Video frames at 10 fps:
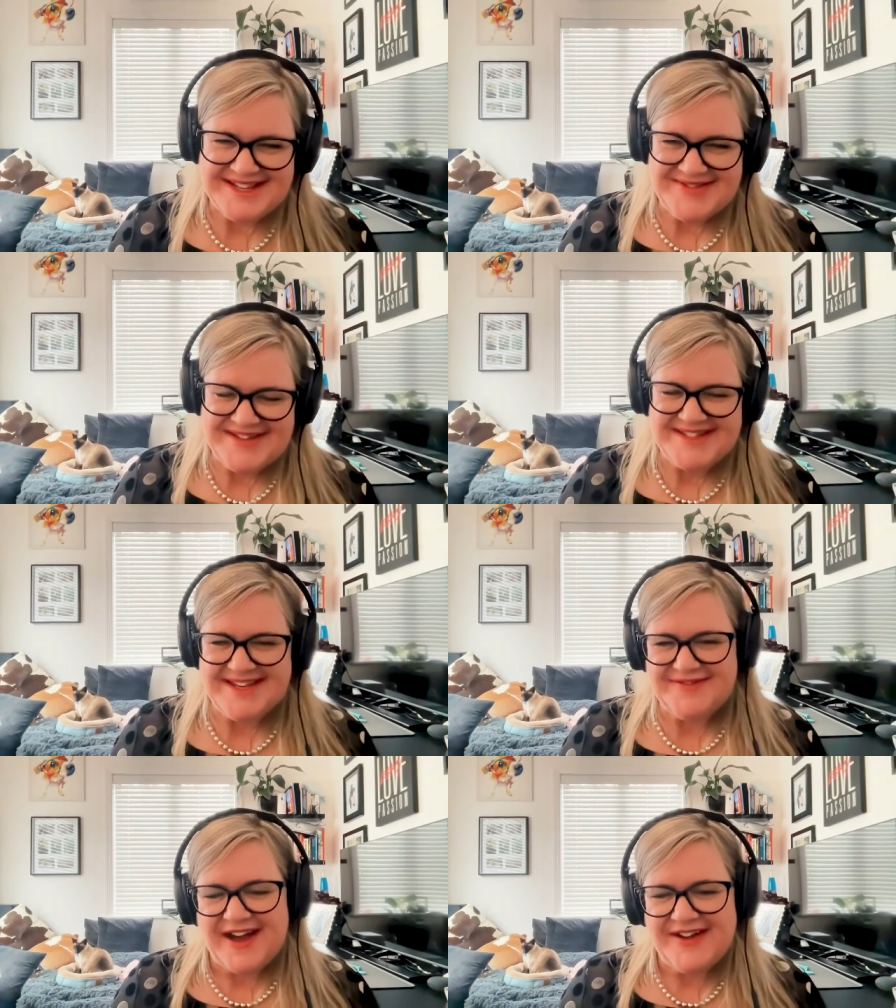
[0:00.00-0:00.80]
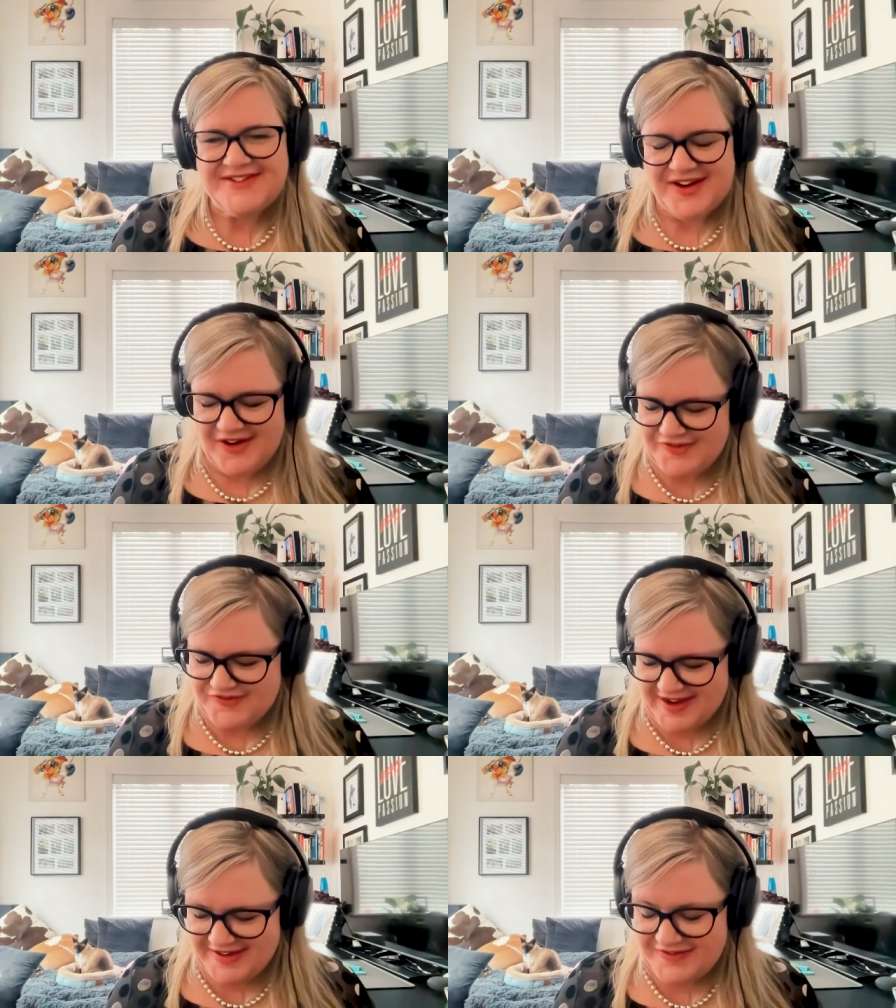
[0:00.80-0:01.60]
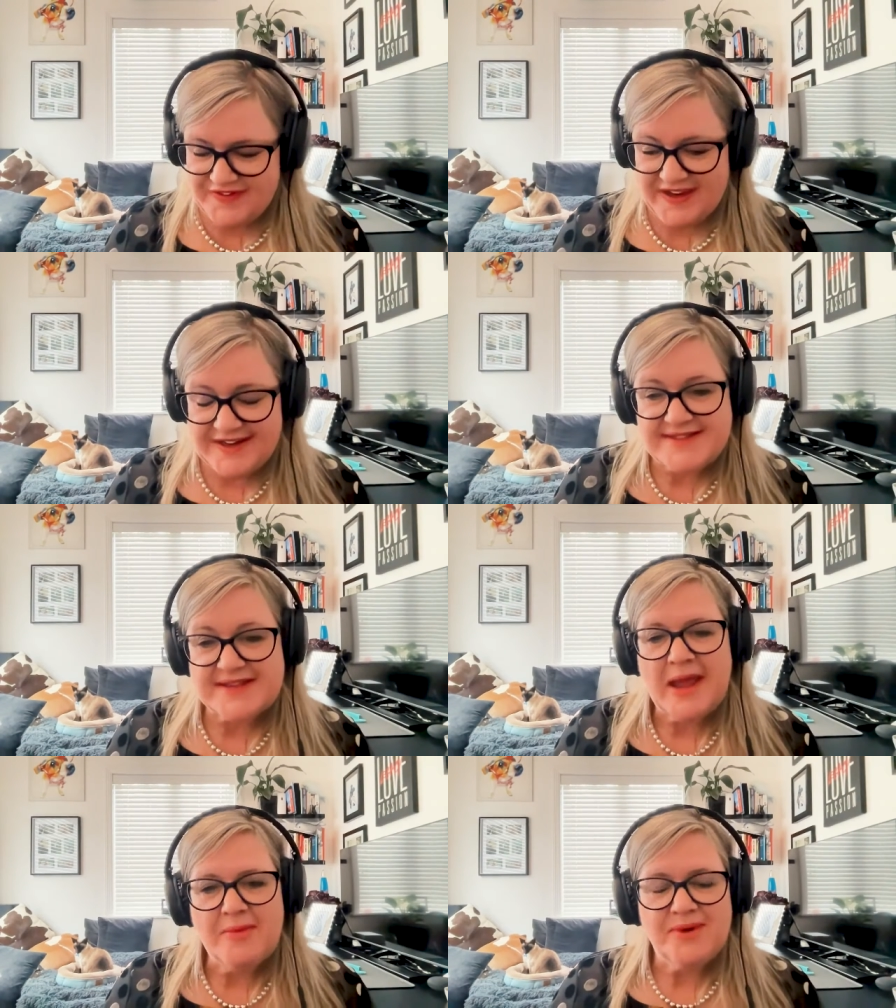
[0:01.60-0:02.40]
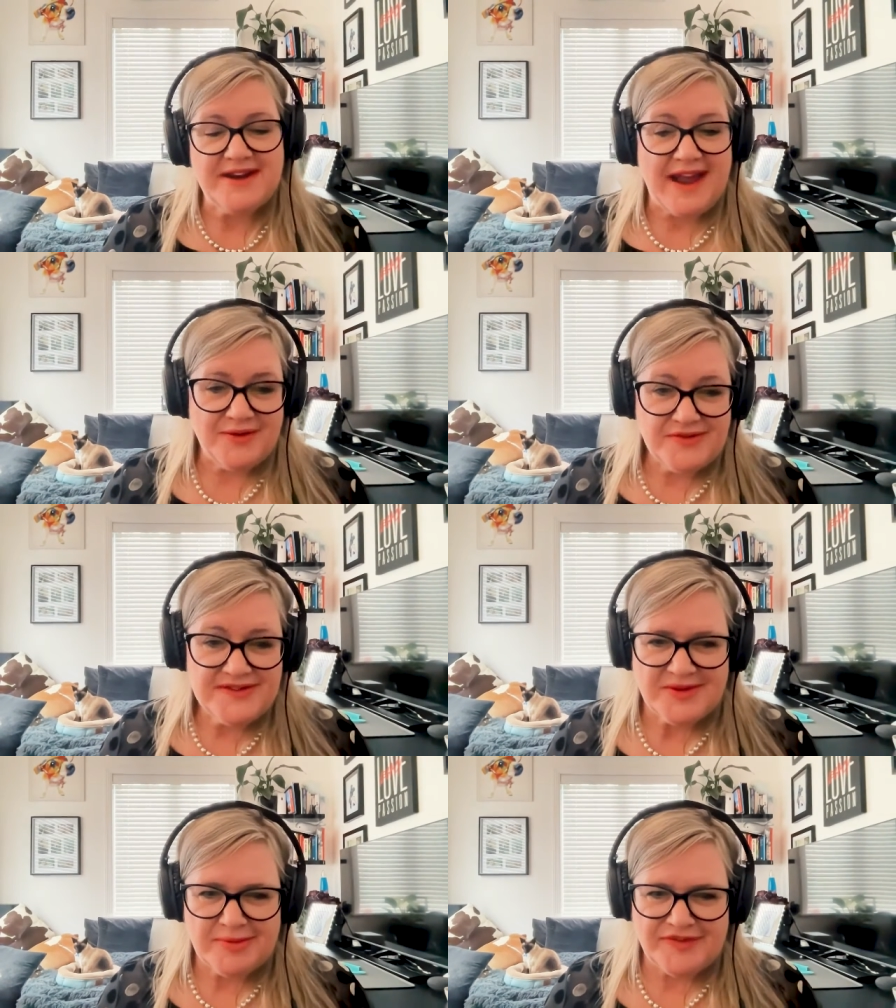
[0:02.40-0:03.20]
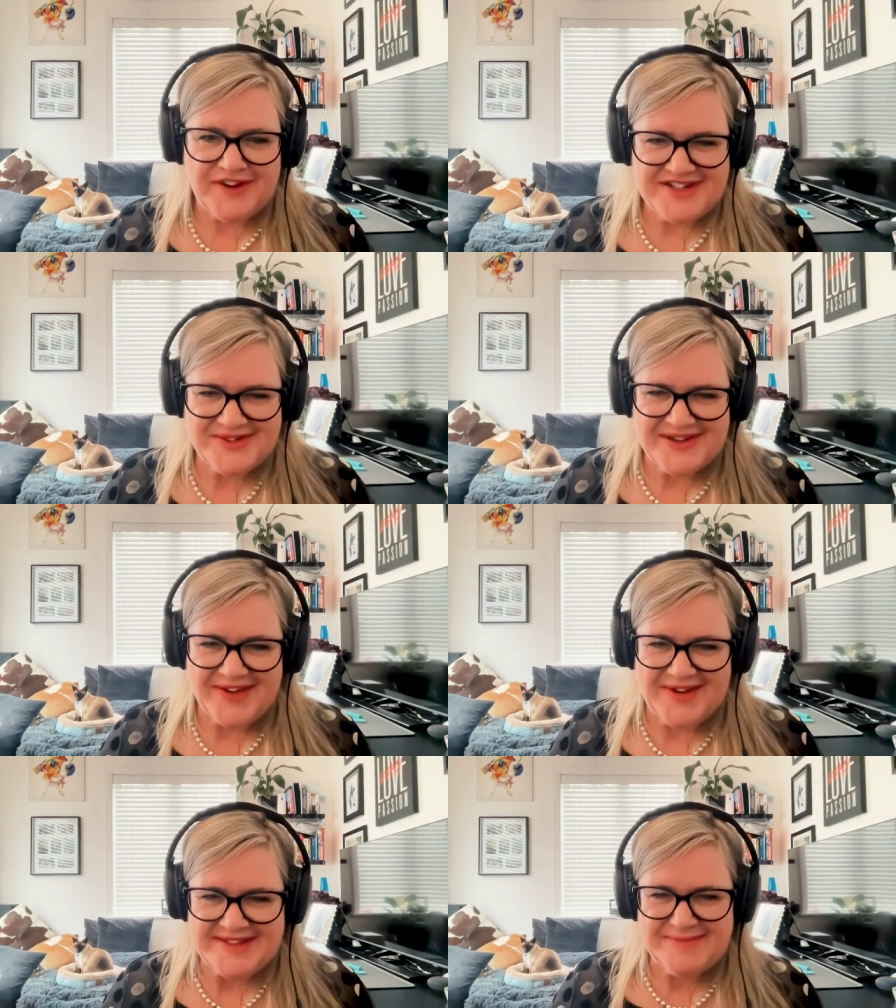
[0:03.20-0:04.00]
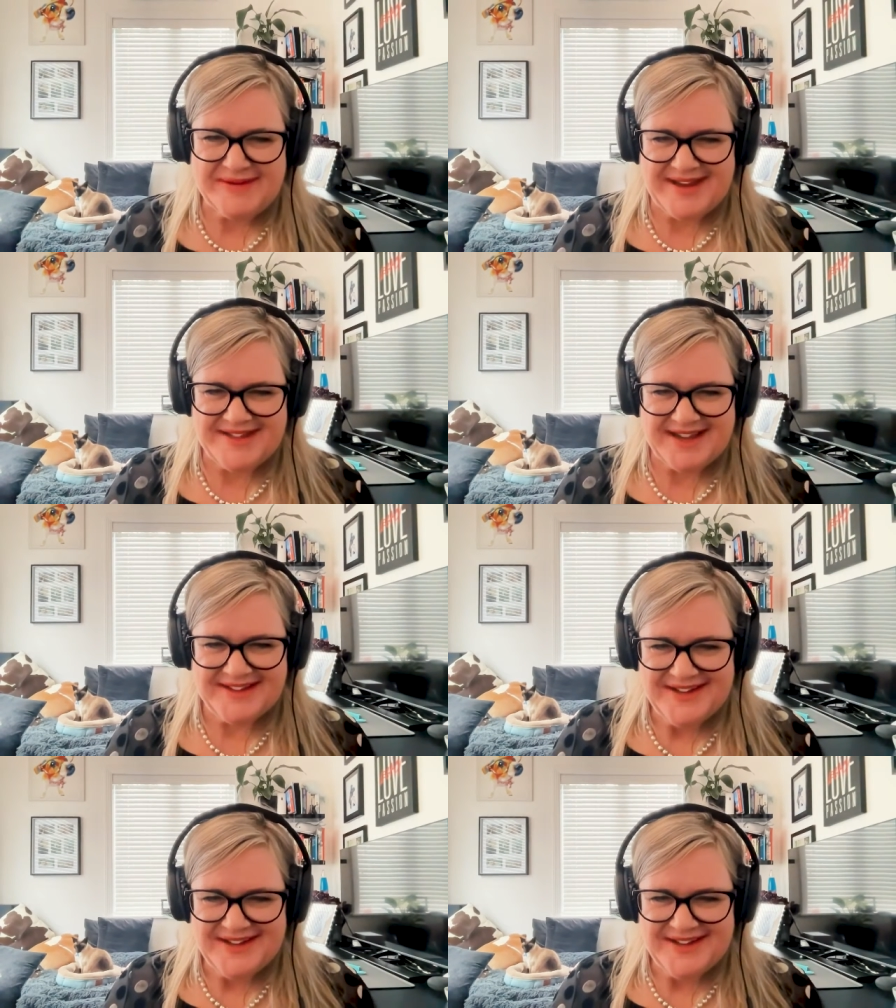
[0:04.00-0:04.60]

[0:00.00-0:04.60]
who is the founder of Frank and Fearless, but now also a professional EOS implementer,